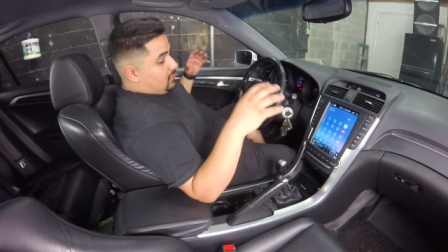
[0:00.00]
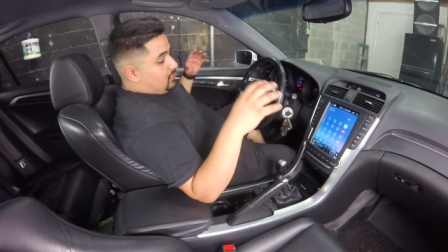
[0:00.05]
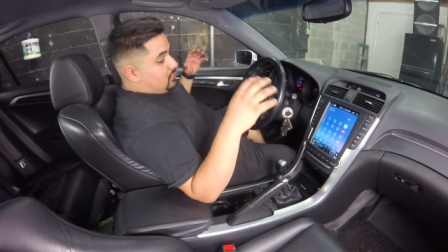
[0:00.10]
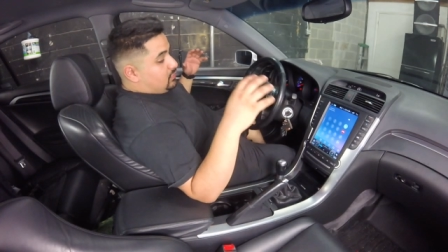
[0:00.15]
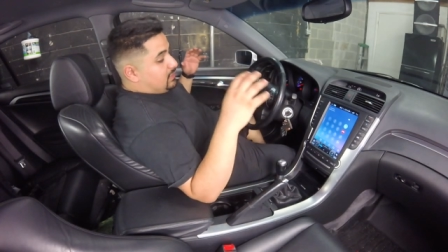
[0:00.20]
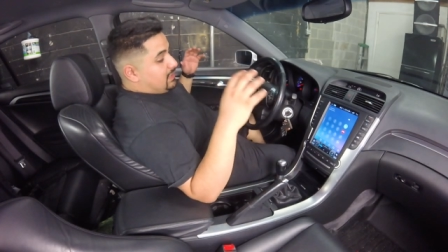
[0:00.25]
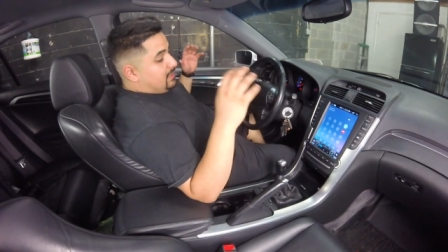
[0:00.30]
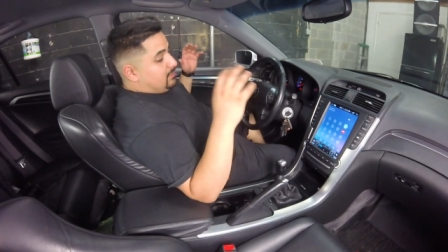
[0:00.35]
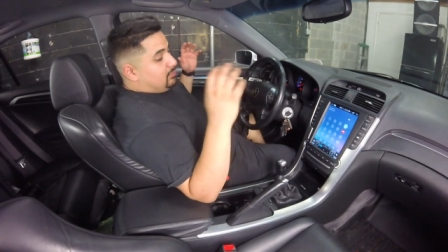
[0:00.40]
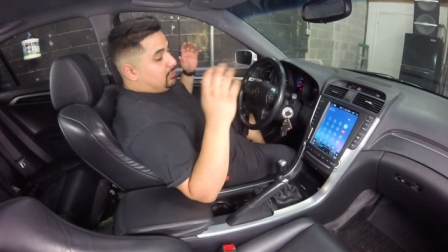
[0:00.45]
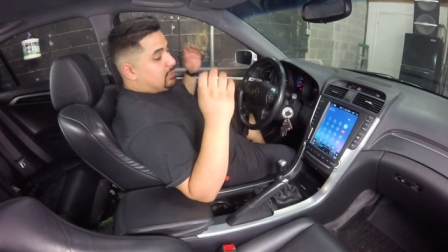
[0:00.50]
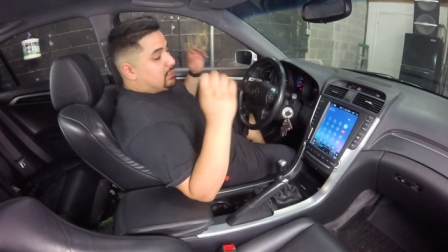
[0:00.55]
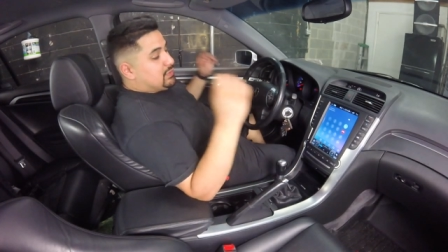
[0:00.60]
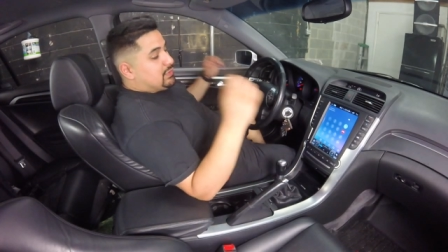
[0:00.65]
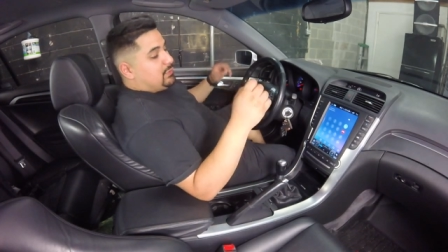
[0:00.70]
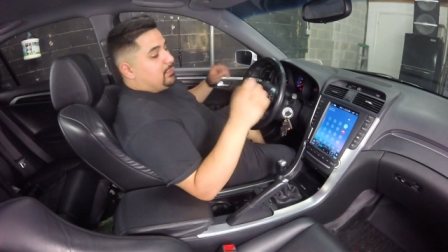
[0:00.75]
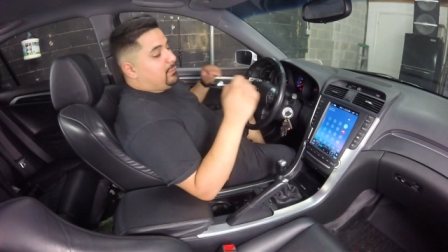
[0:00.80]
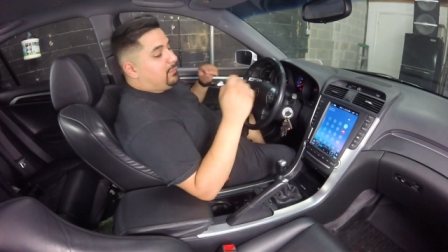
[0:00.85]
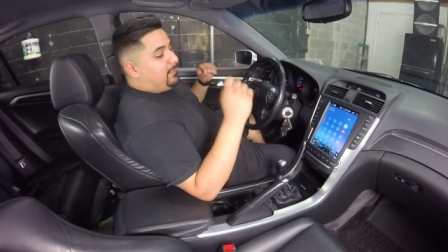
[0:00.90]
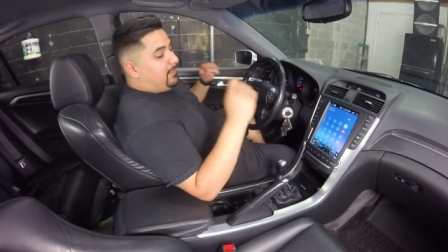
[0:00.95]
you get
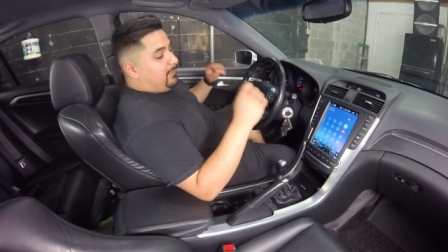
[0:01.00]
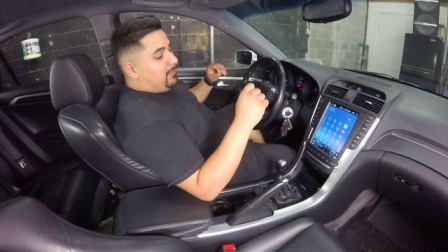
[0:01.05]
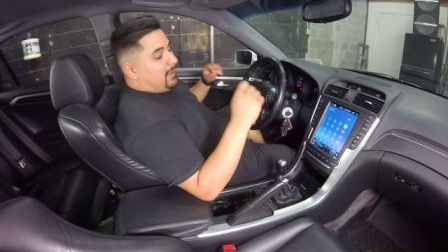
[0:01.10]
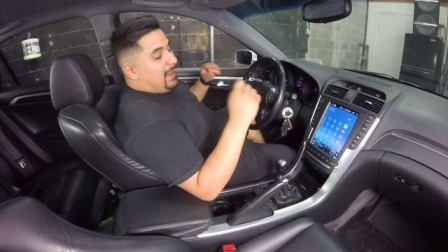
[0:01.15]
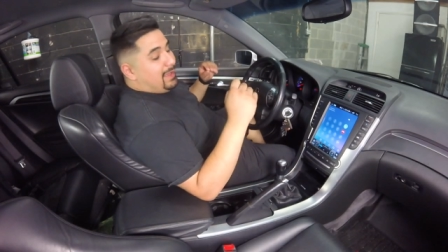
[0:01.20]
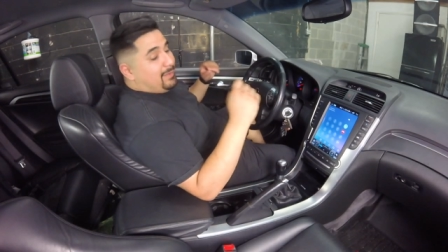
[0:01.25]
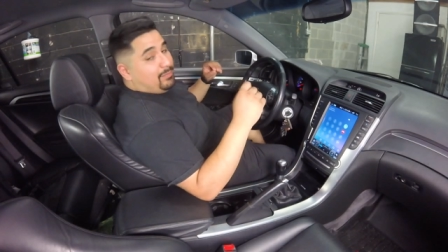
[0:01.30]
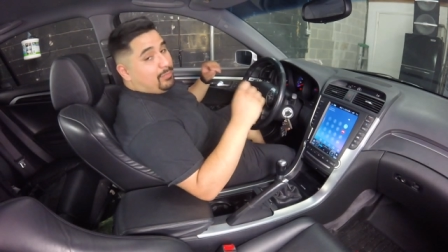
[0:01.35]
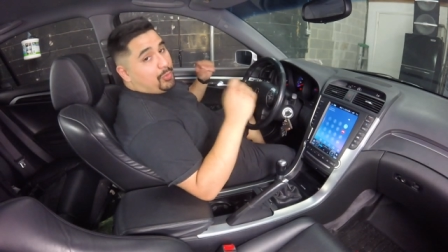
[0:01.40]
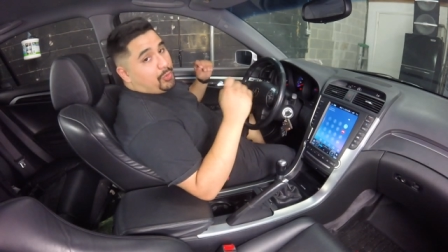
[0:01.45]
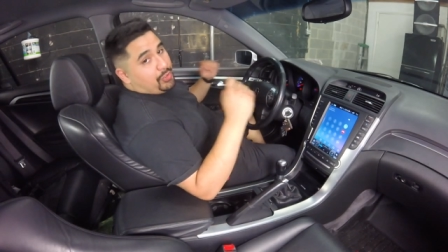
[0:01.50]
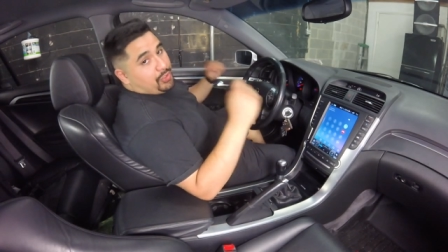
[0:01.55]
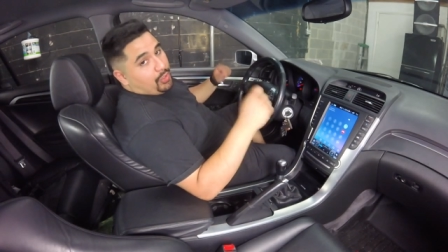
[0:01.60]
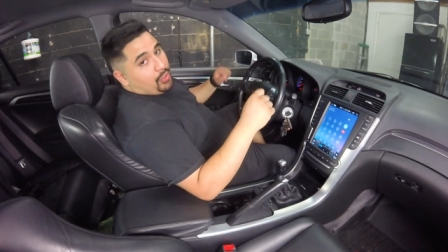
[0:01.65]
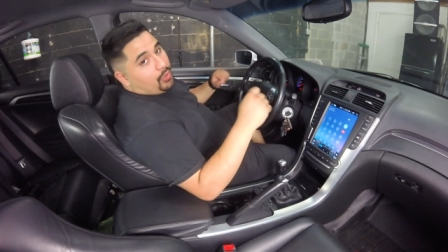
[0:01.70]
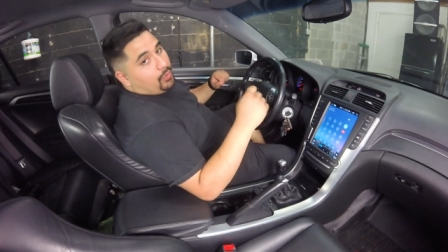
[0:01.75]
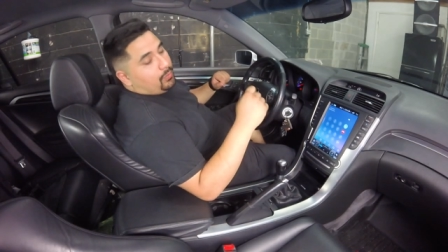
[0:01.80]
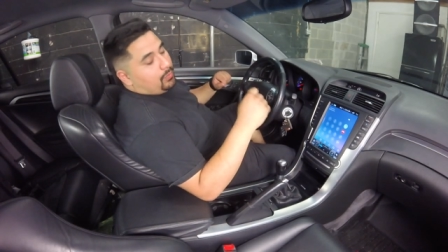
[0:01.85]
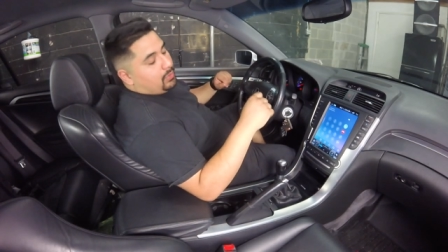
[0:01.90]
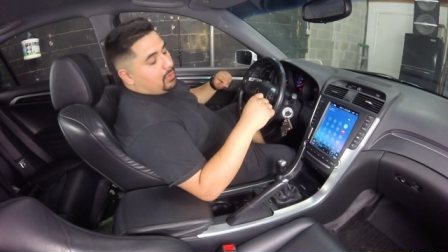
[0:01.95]
Bluetooth five point
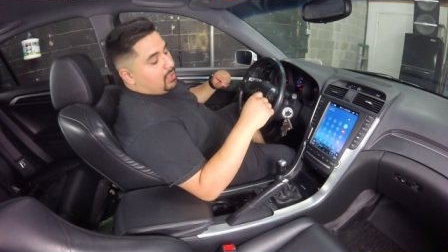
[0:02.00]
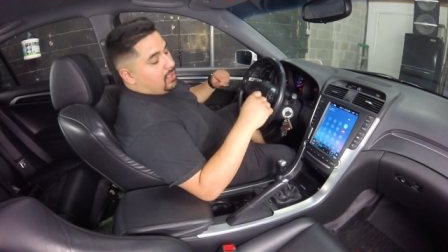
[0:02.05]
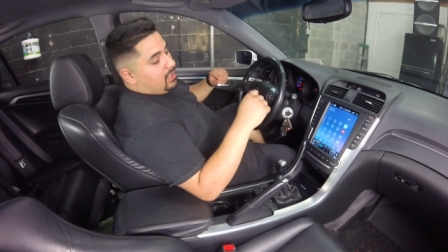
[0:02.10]
oh,